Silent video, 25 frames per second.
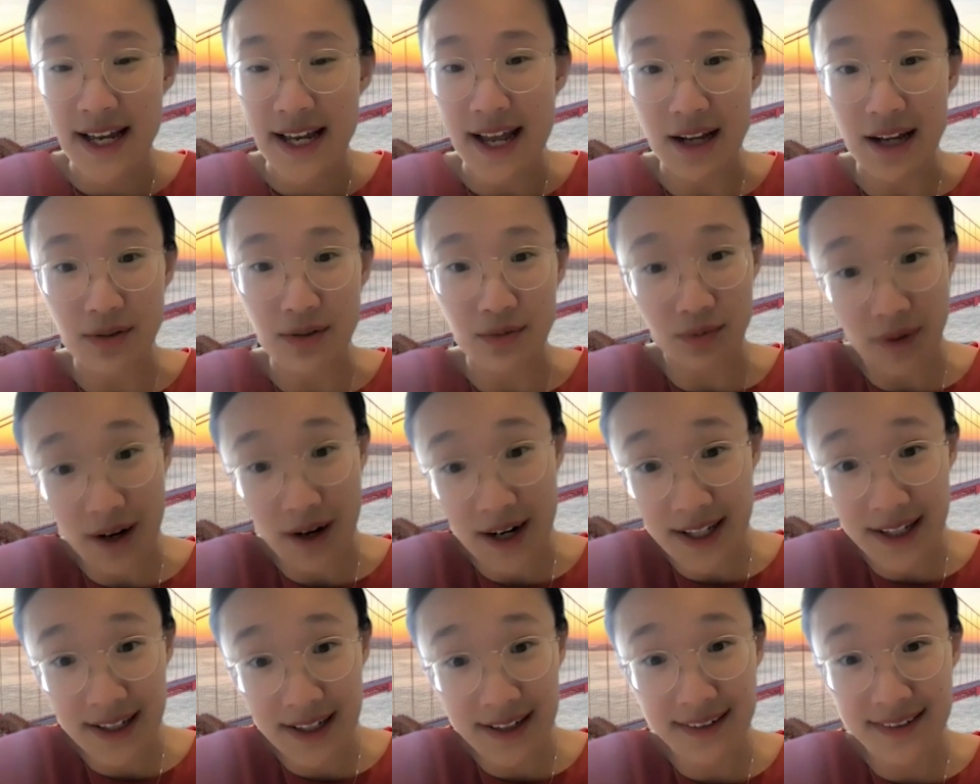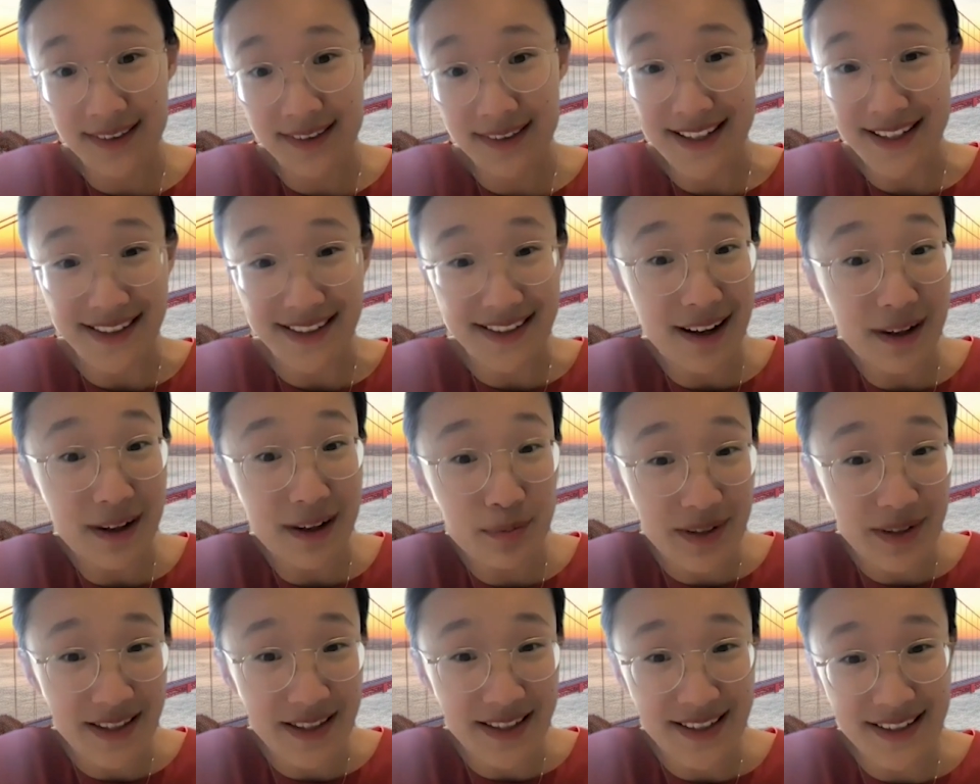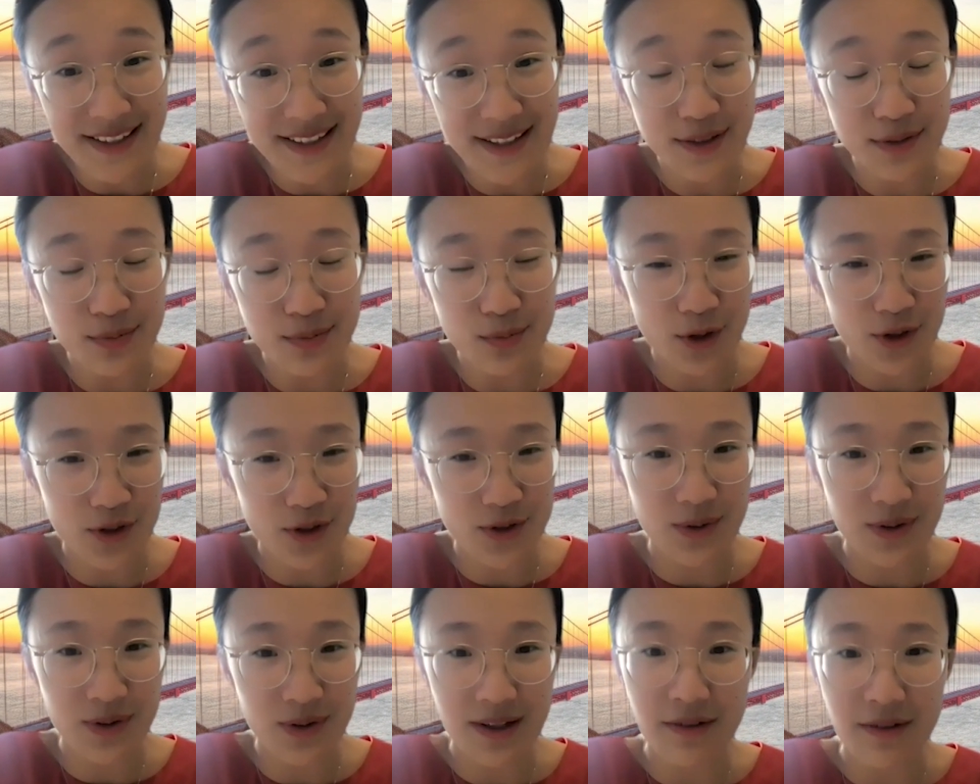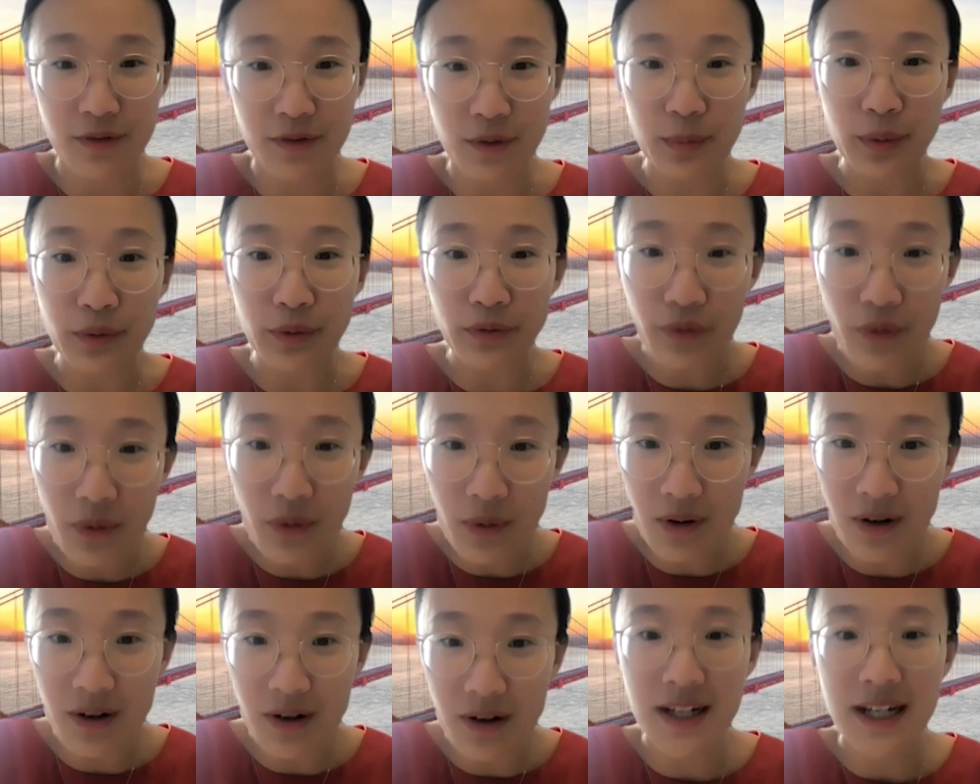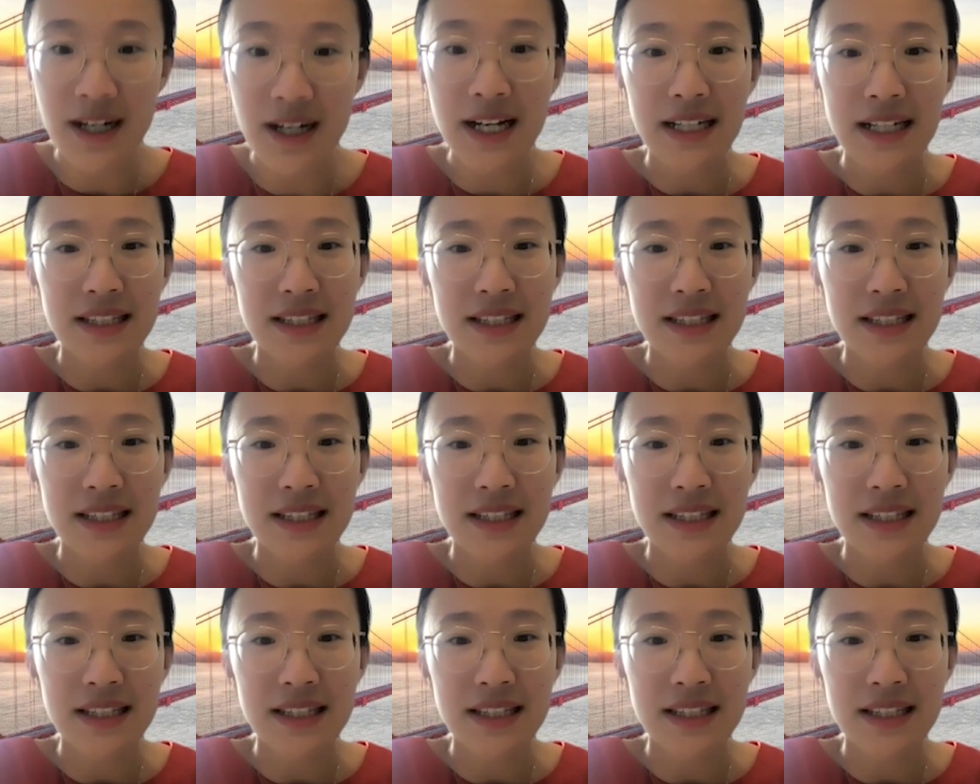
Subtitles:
and running these side businesses more so than ever before,